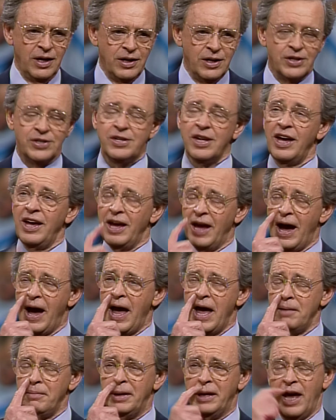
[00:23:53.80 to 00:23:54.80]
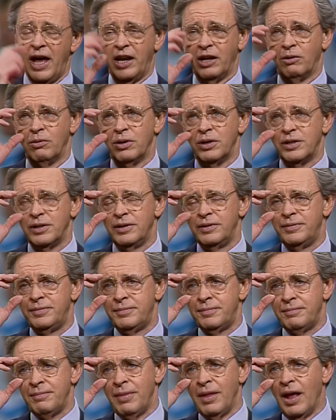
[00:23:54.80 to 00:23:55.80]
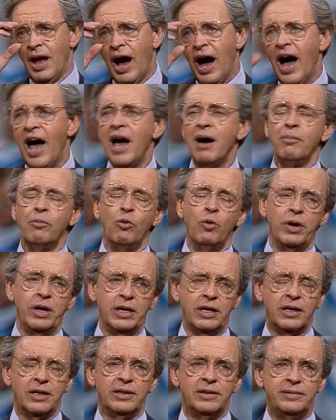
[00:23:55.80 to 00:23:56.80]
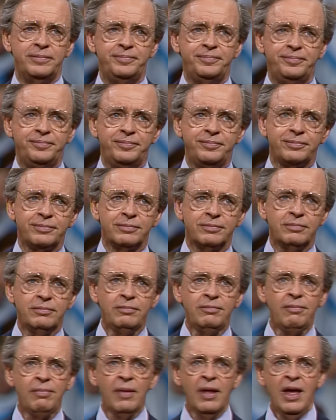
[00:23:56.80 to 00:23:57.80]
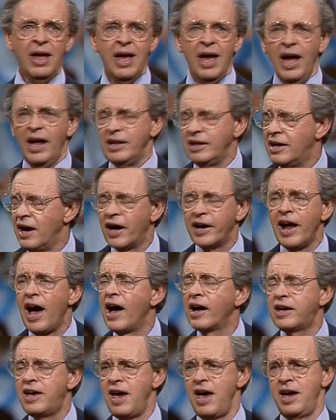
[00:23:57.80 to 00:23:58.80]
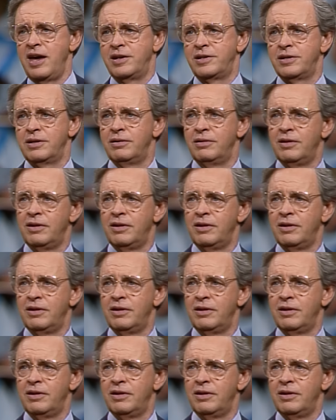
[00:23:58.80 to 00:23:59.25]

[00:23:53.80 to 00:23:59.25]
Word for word: to say, I am inadequate. I am weak. And God, I can't.